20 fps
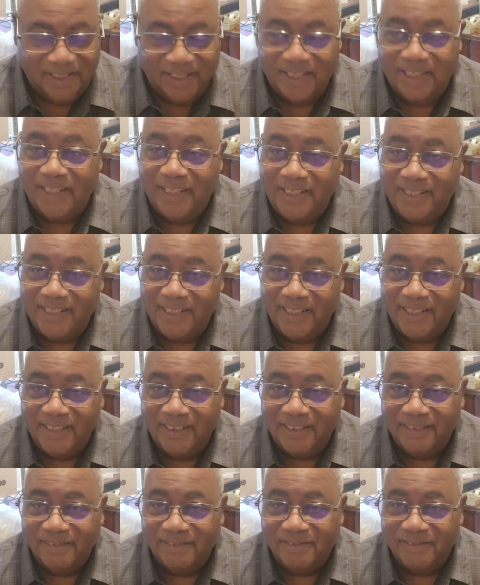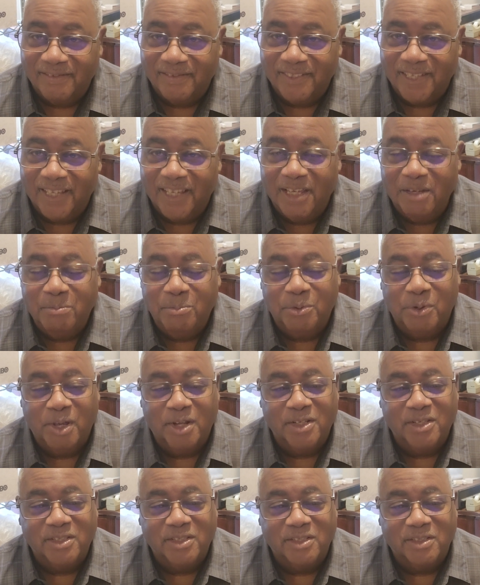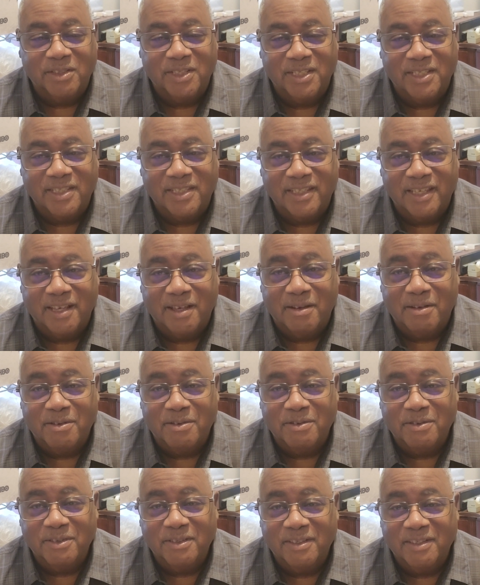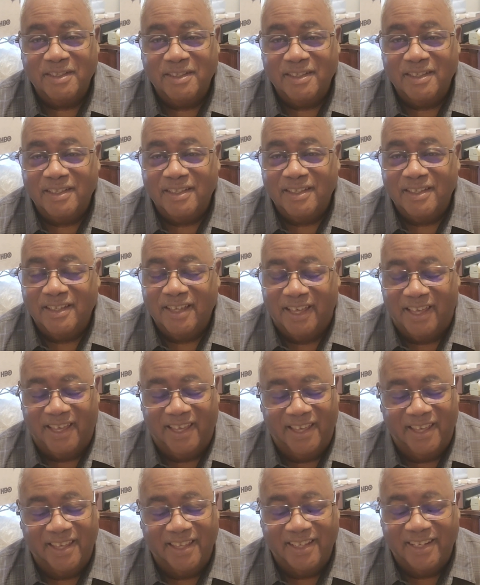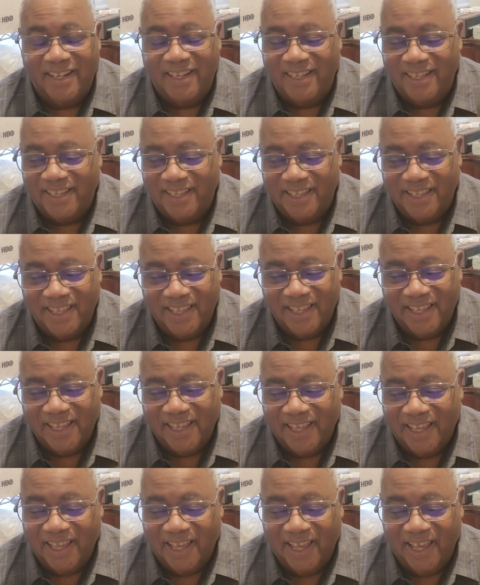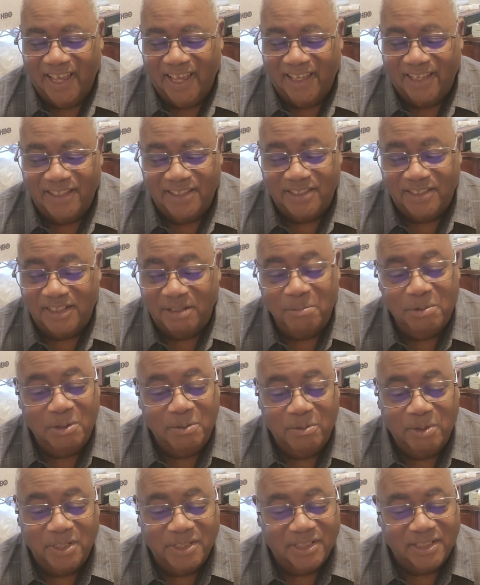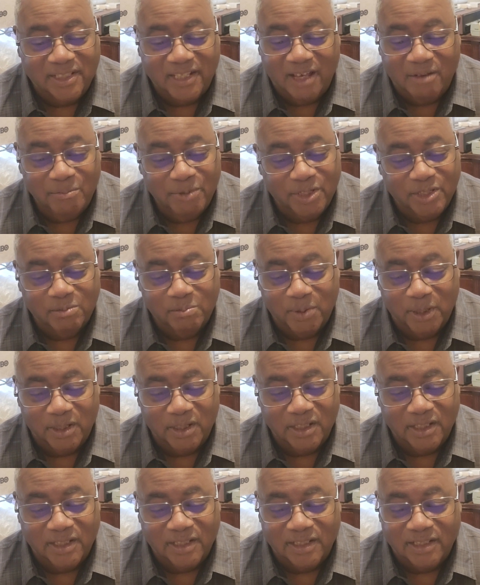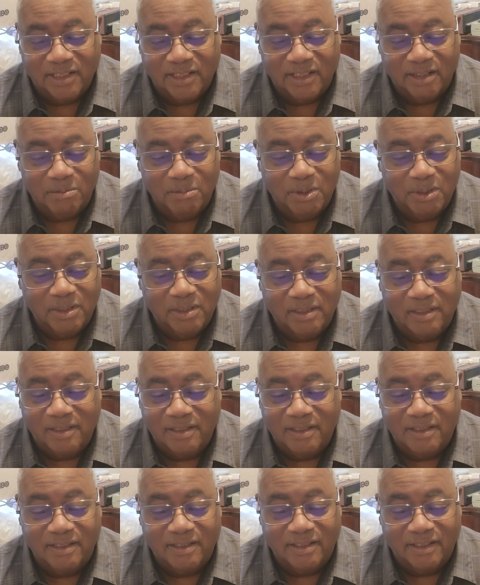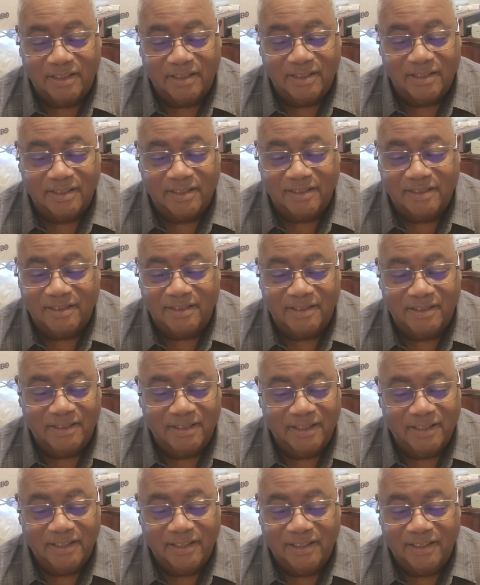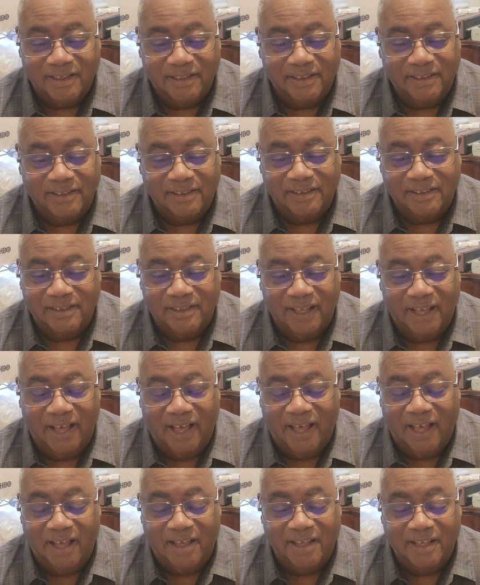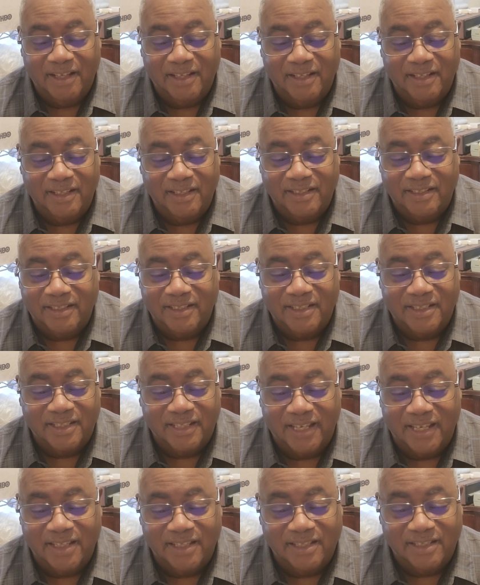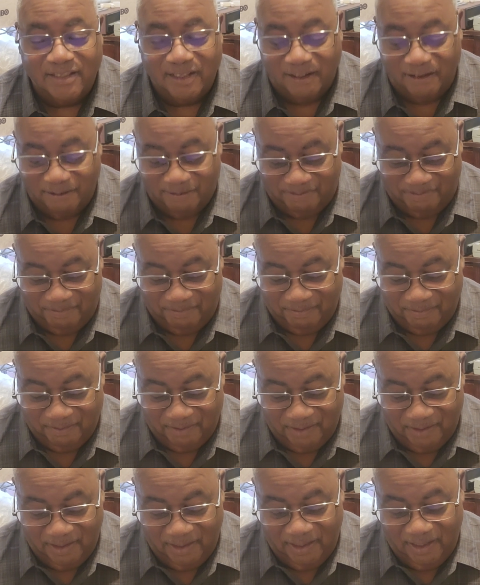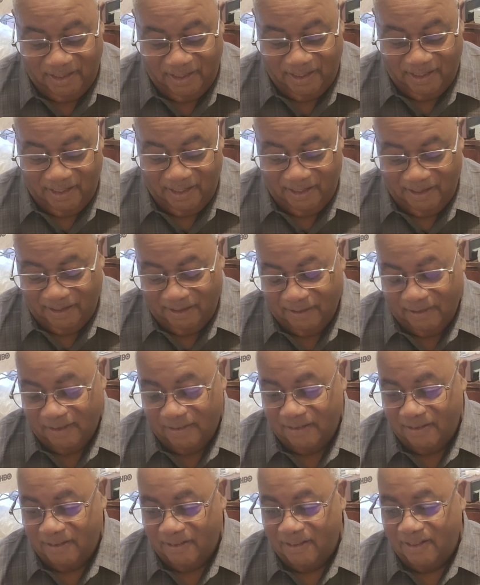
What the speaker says: He did. He brought it to himself, and Jimmy wasn't that much better, because Jimmy's just, he just says stuff. And